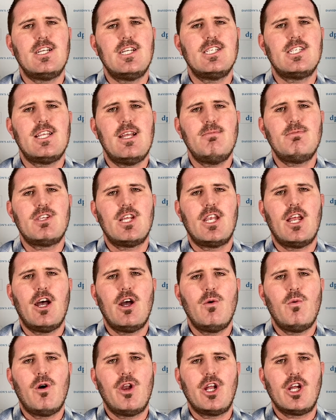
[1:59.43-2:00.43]
You seem to
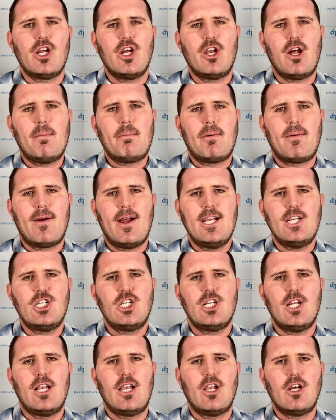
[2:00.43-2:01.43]
know what a good
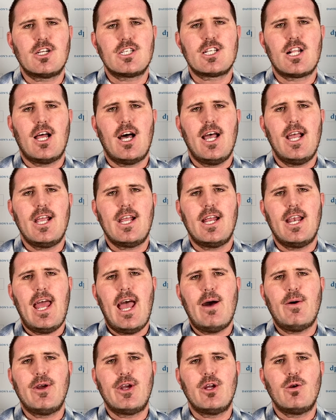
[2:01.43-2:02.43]
operation looks like and
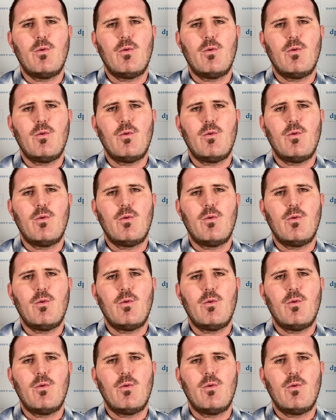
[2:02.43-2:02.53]
how a good